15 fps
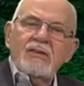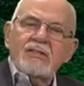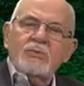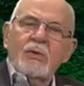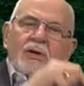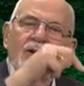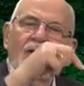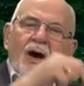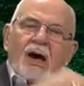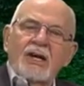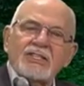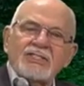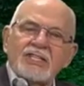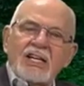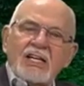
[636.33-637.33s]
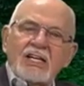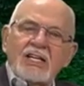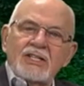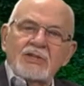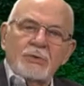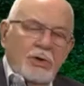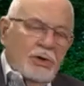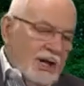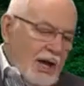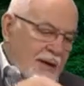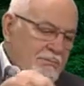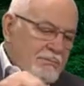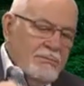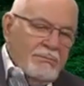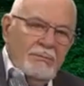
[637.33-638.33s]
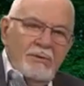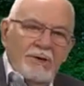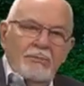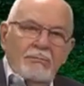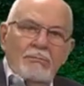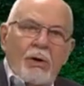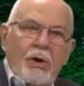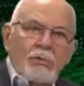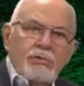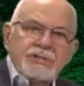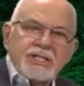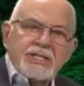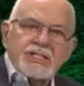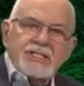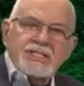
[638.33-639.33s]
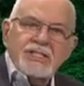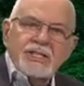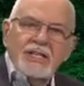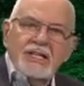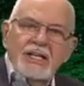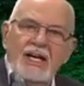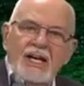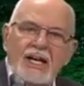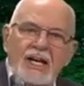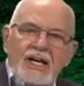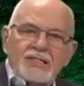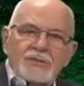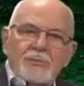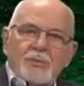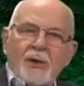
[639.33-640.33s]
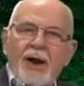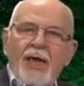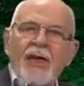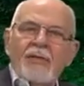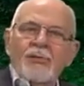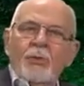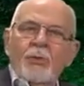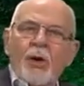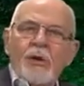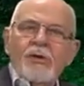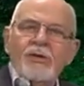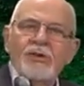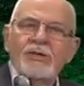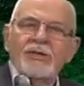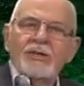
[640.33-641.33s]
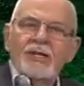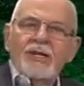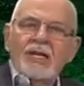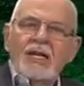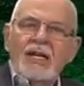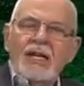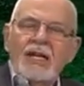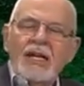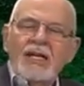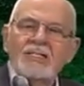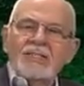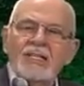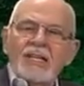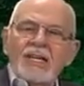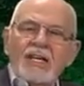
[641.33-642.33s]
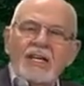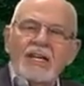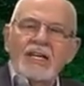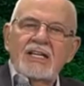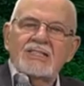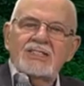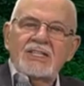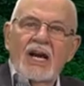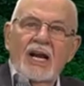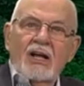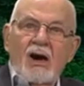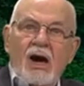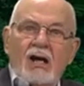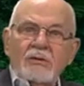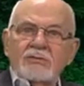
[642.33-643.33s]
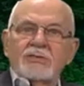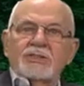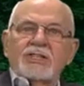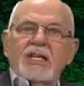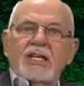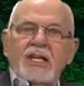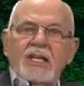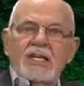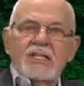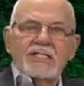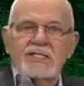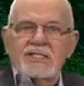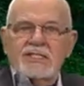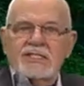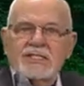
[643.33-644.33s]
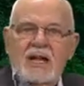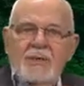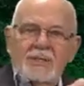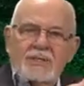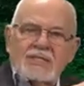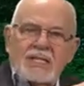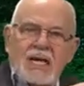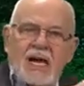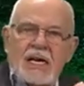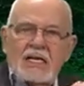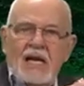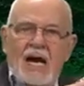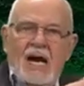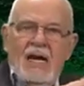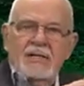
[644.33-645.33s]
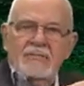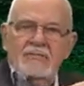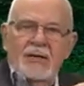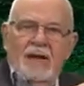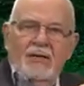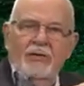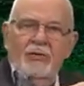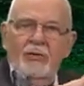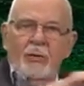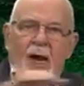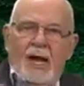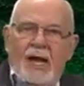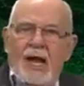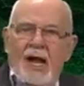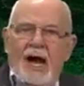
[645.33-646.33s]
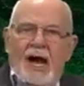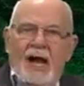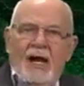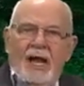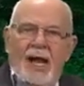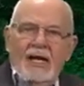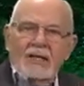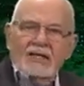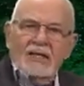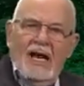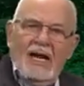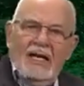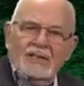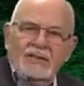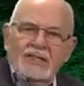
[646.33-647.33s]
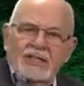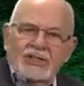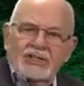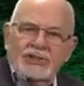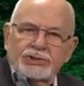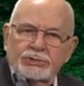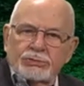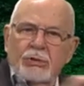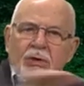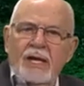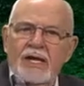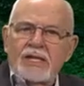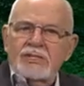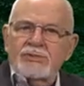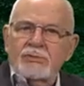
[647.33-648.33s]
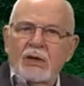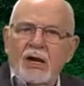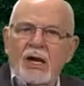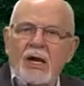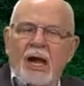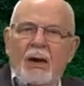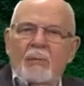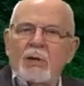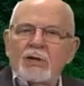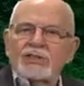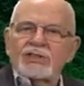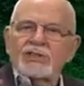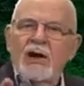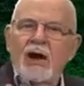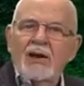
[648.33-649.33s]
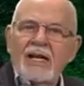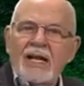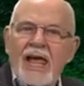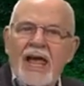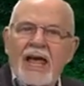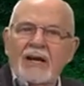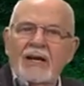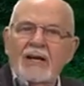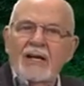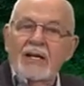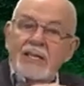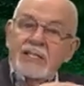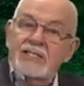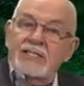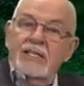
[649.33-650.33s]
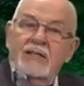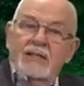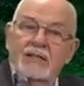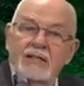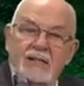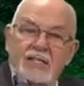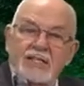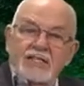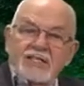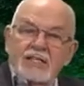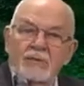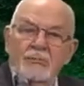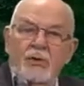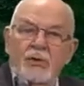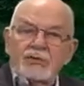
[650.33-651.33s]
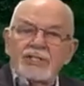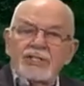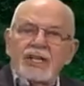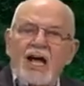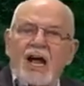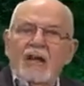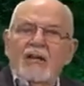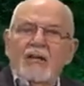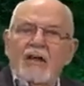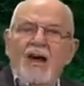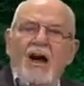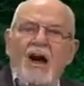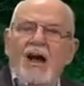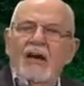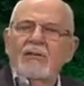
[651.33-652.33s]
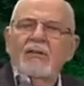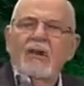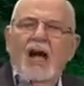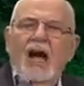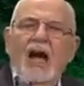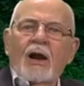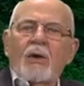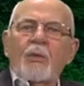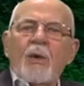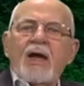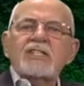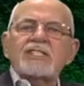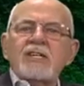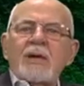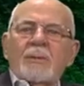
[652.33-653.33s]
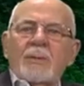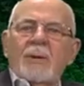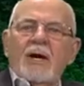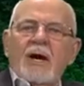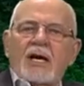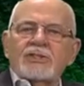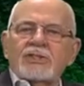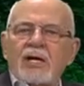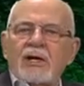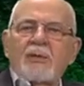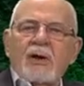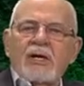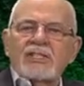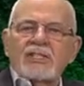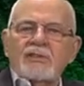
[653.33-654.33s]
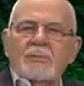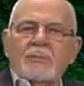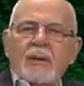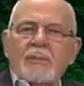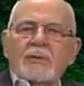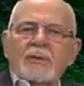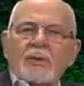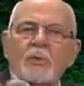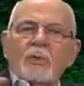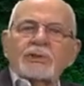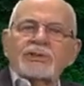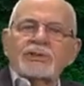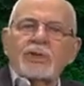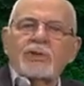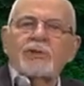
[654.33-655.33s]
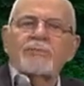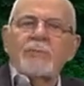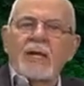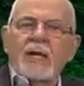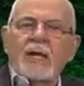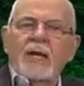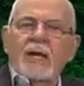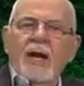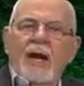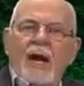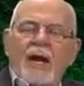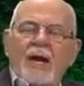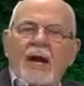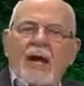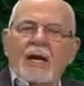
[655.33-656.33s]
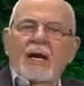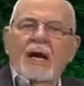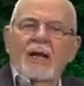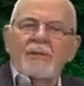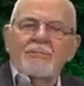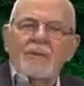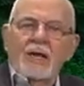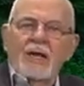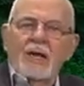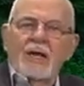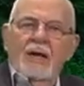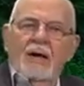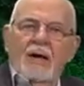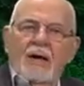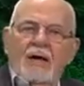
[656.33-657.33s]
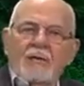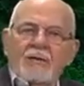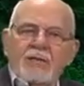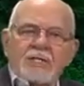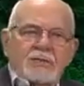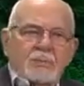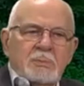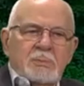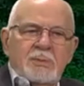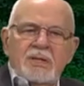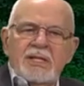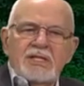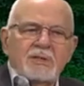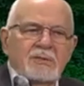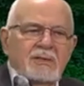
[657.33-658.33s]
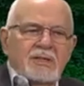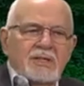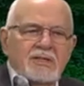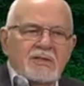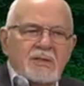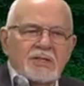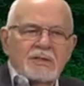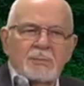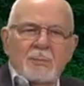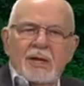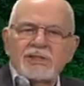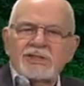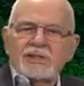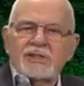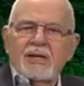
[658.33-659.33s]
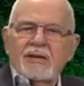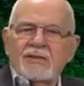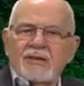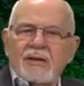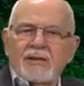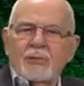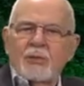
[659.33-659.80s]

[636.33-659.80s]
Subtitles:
is what God has said in his word, and Moses is praying the word. He is telling, God said, listen, step aside and out of the way, and I'll destroy Israel, and we'll start again. He said to Moses, I'll raise up a generation of people that will serve me and love me. This bunch, they're